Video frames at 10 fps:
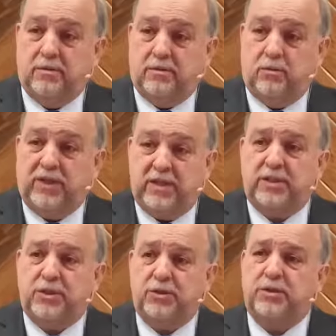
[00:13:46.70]
What is the
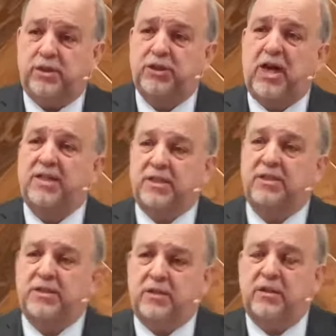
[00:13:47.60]
truth that John is
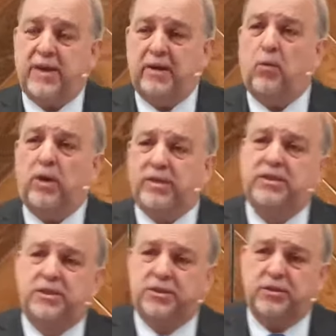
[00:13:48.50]
concerned about, and what is
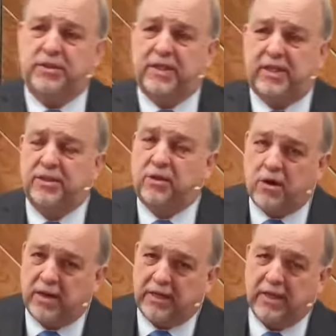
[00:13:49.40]
the truth that he's
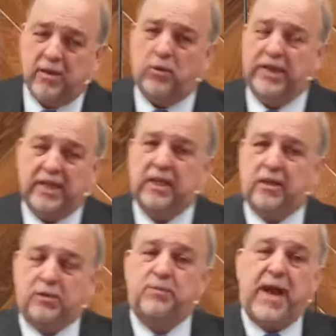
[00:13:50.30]
guarding? Well, again, it
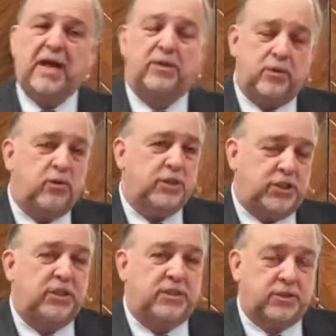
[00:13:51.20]
goes back to who is
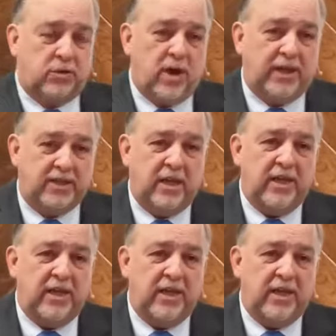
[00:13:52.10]
Jesus Christ.